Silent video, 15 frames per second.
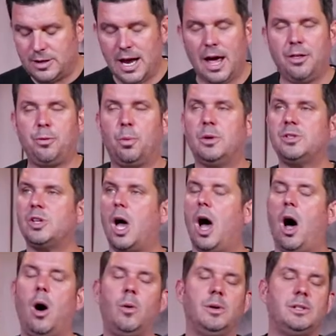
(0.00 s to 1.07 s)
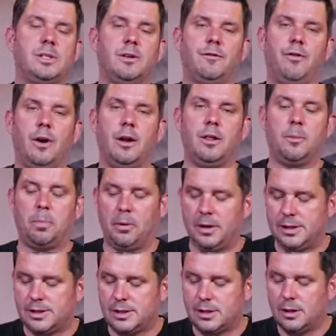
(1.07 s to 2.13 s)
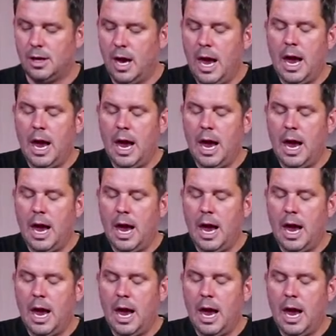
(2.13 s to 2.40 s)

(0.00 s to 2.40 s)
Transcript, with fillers: Death was always in front of the priest.